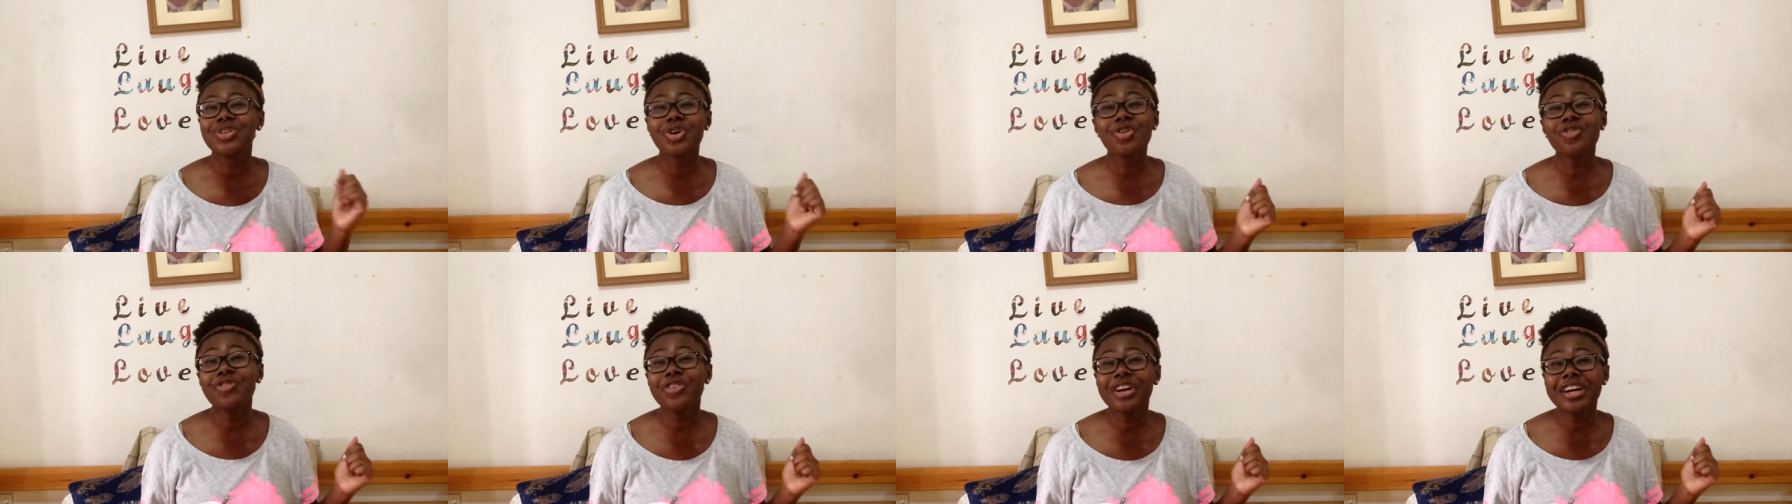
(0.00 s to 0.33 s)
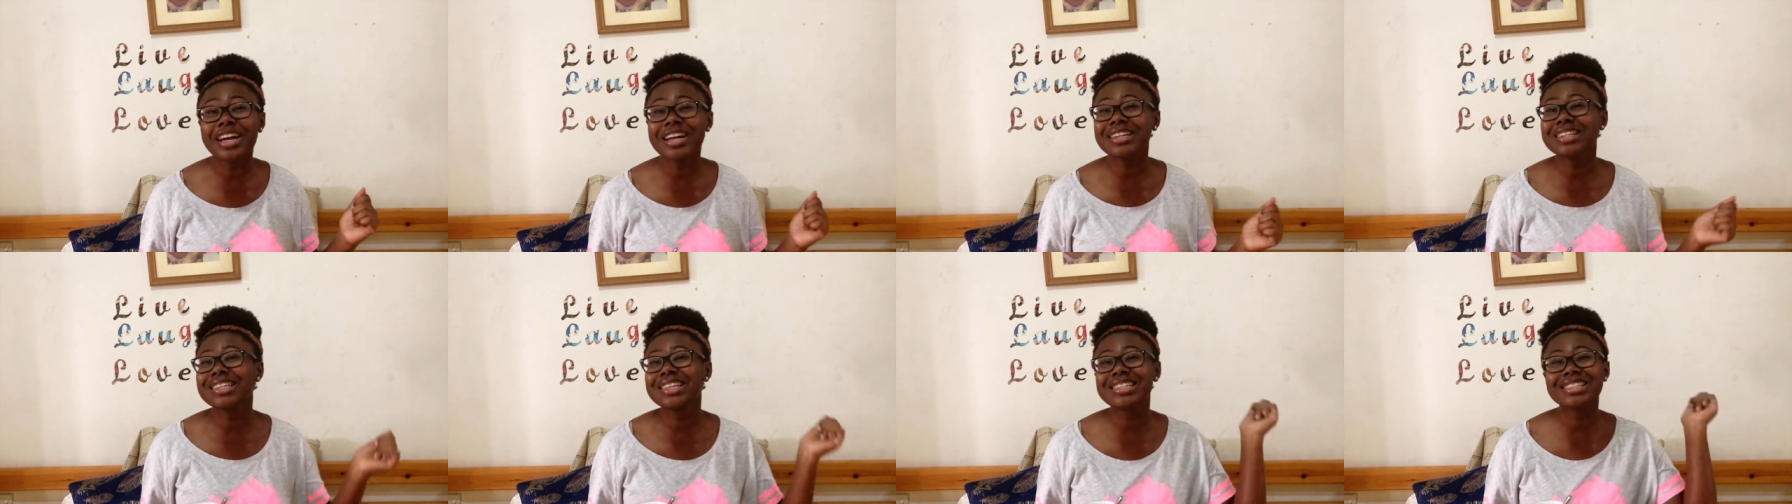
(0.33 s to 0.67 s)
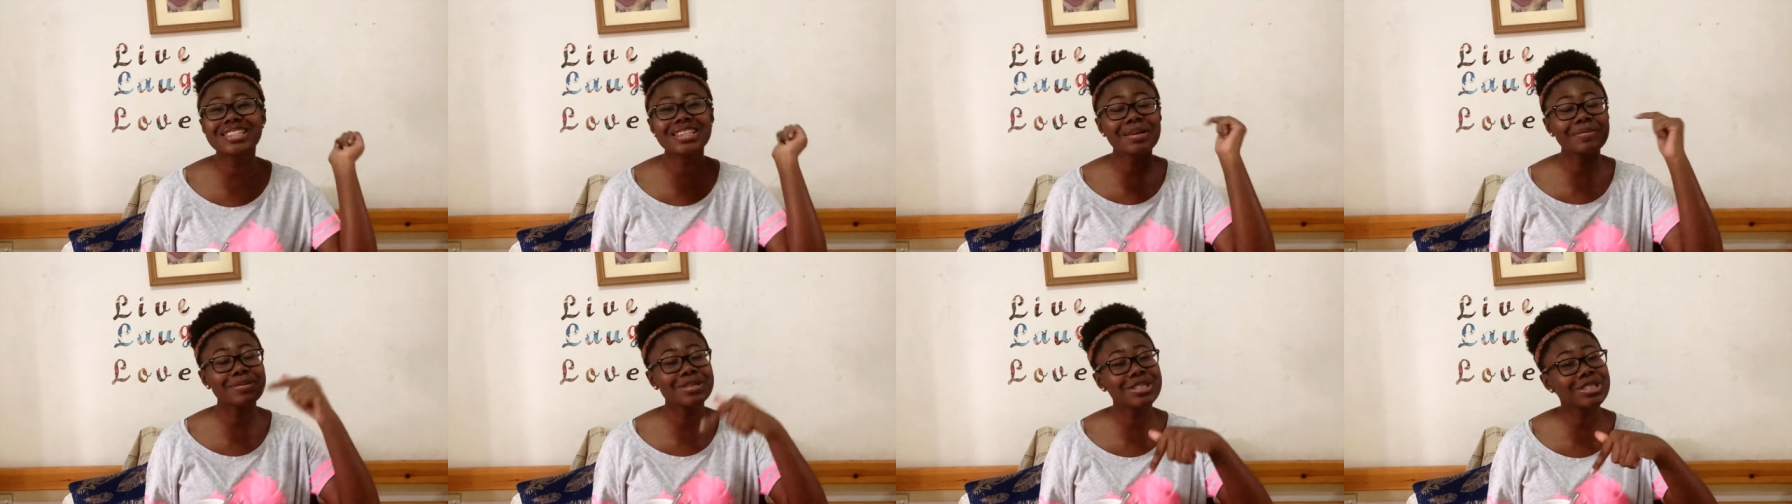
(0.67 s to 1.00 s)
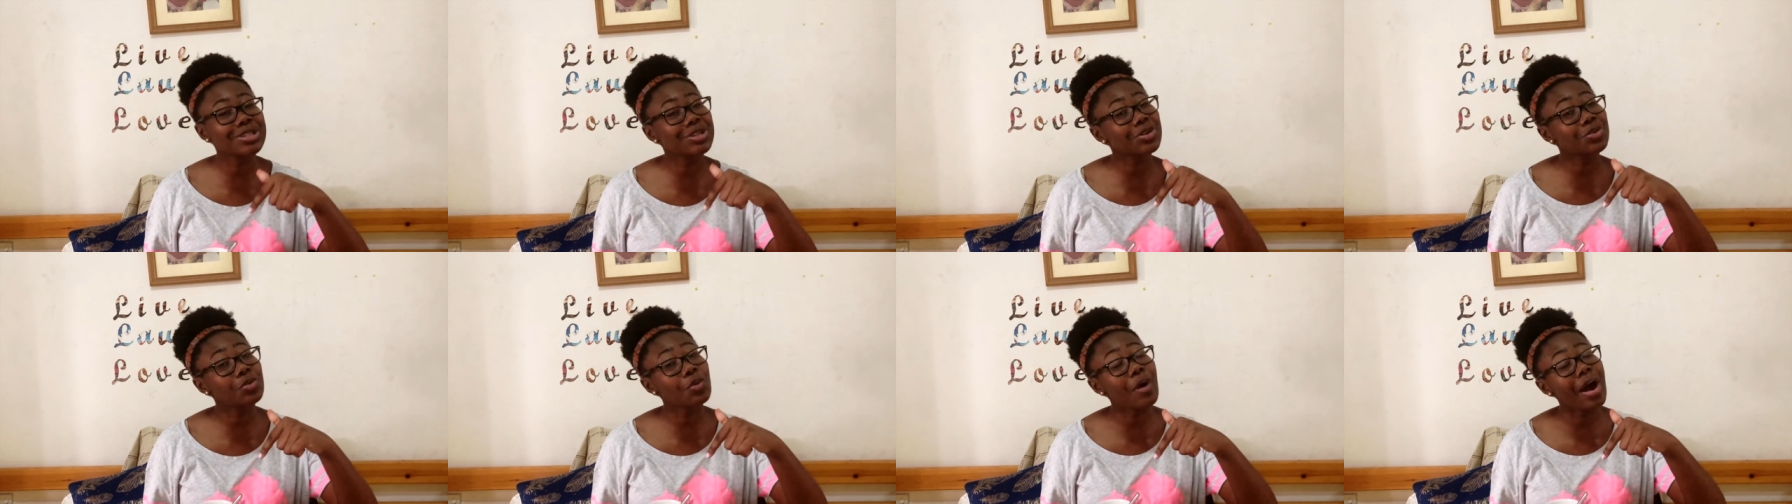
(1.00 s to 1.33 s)
Don't forget to
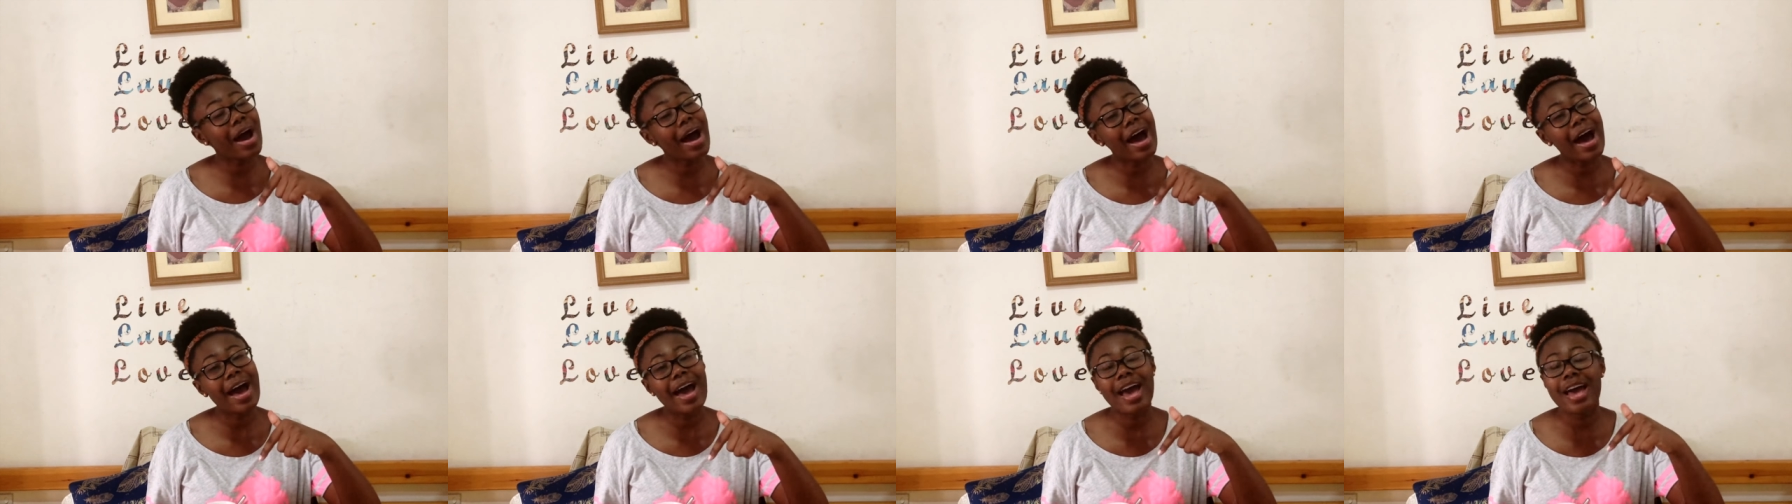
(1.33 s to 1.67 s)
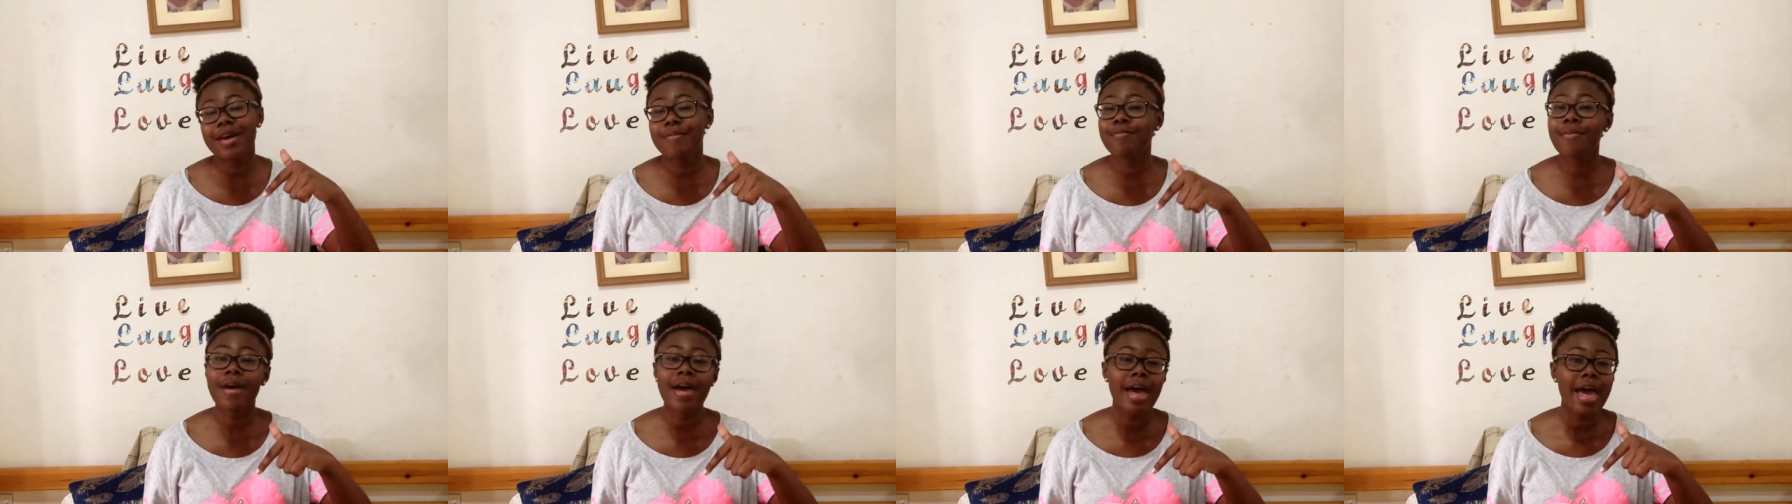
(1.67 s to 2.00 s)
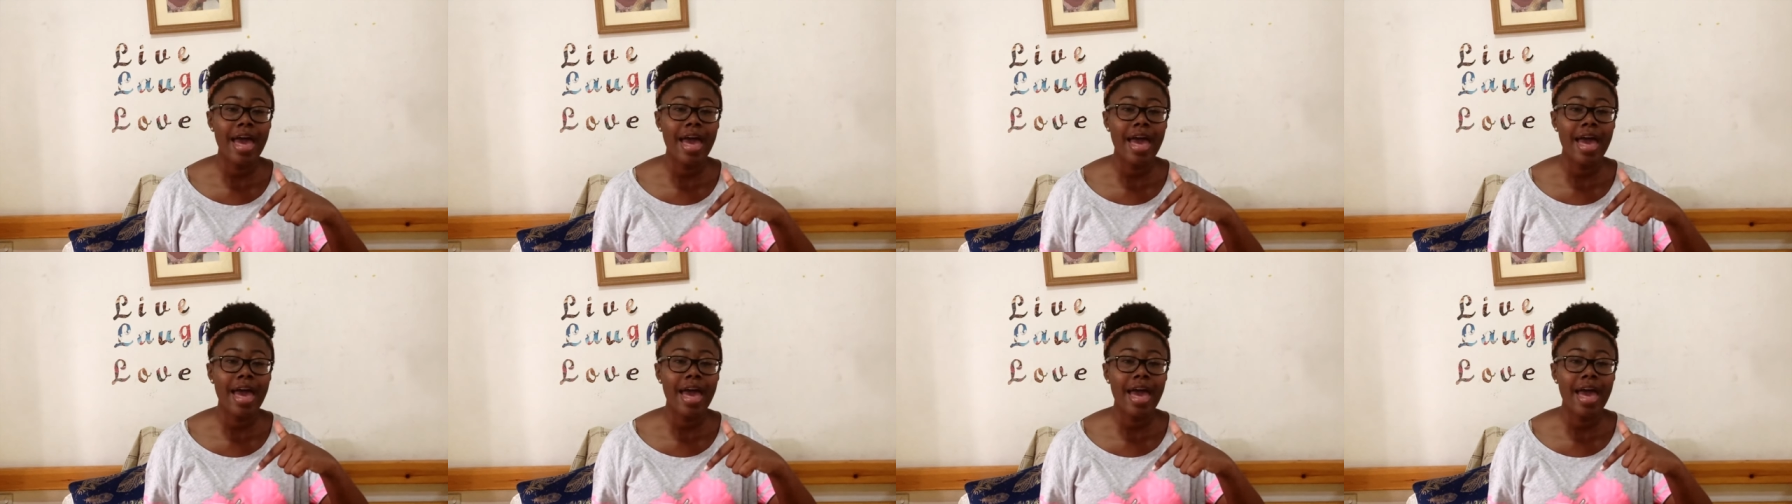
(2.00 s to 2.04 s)
subscribe